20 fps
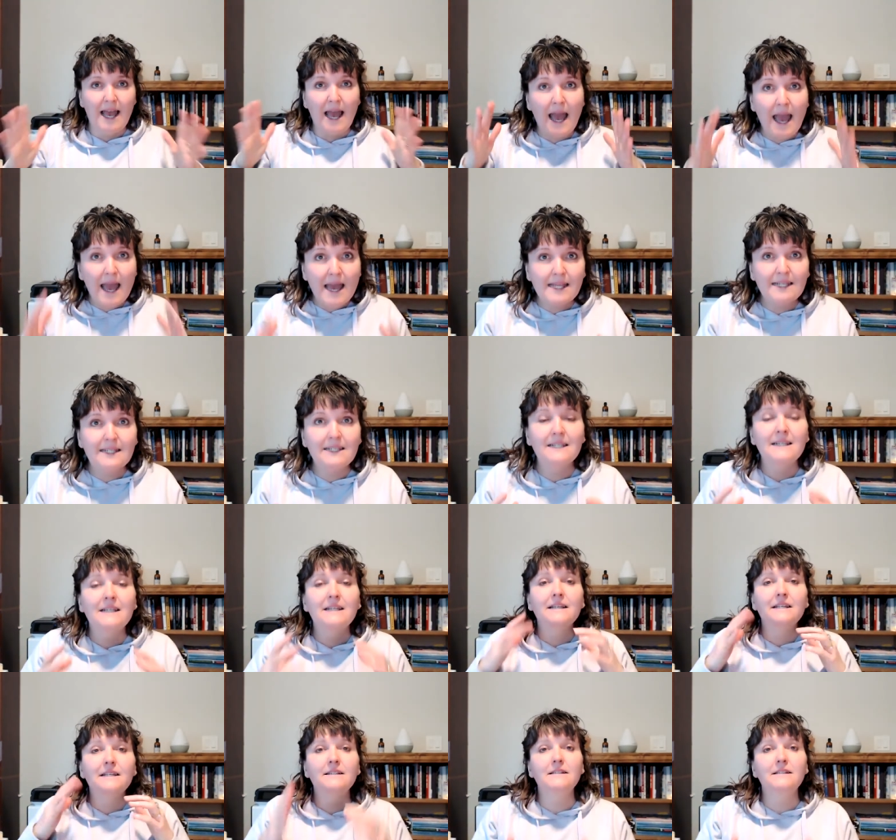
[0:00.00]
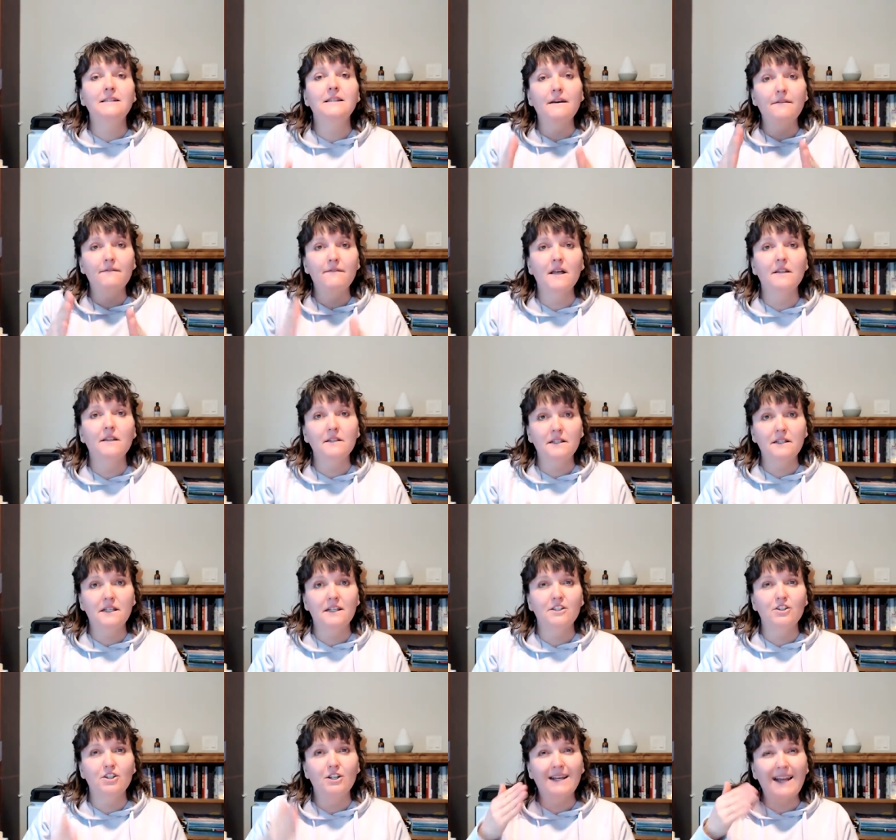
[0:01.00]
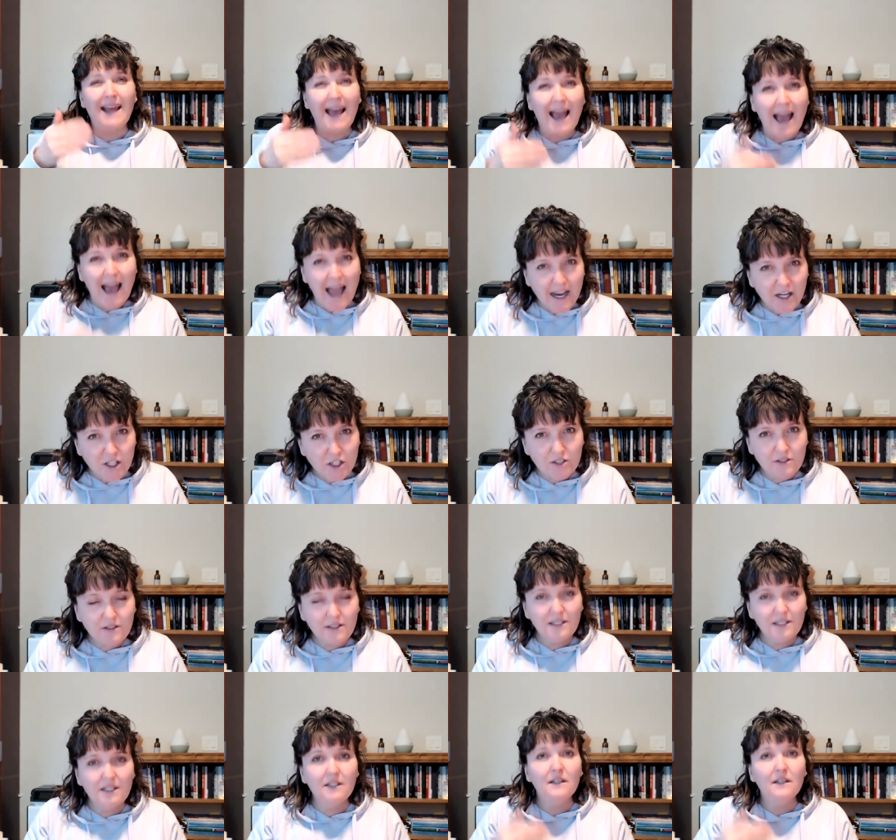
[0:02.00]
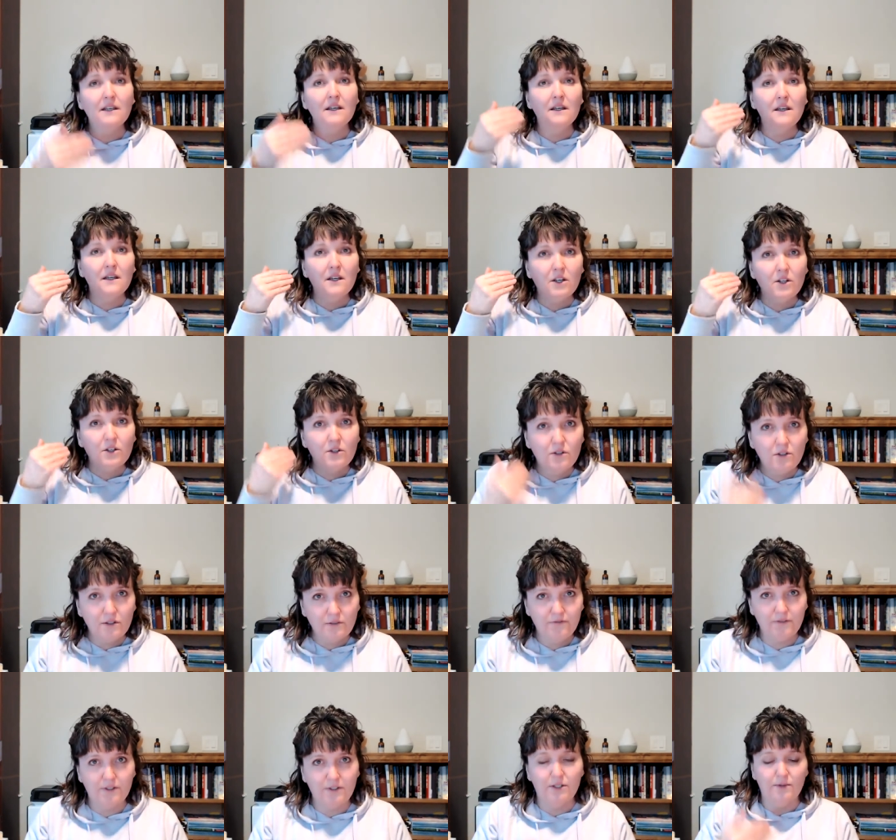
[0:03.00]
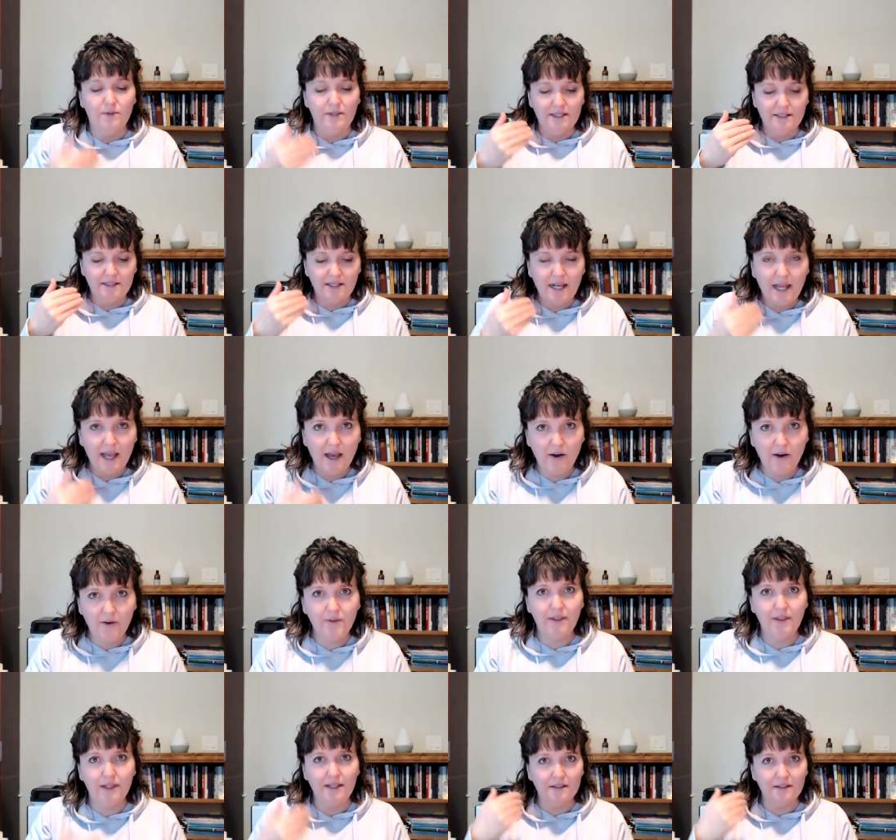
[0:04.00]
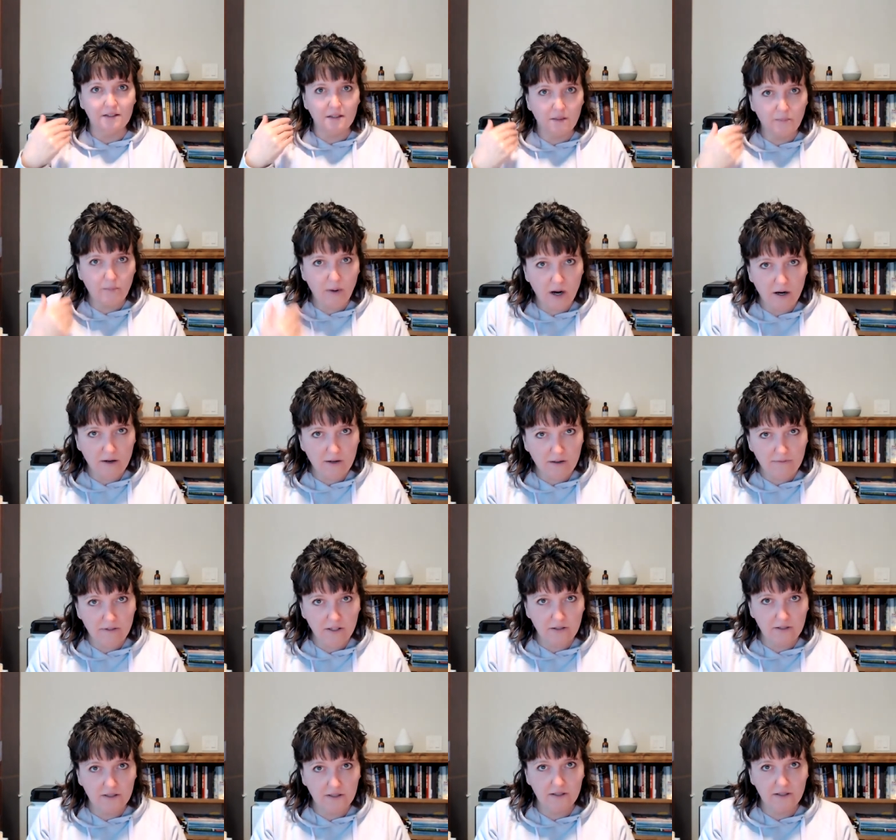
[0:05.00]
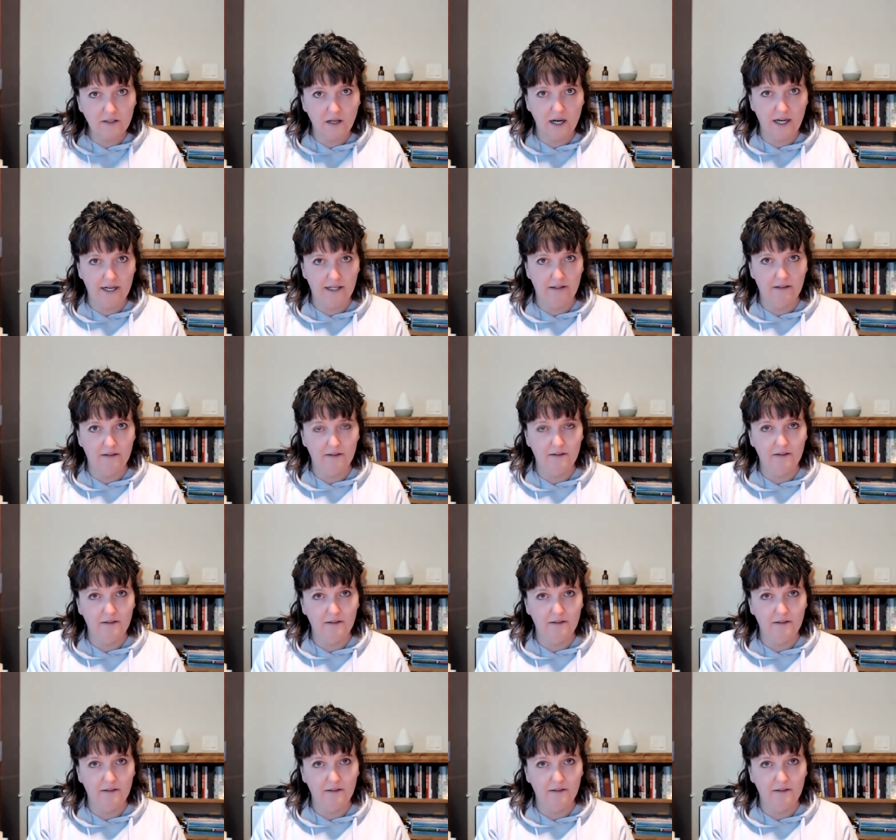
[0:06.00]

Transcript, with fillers: And is that validation actually good for you? Is it healthy? Is it part of your design?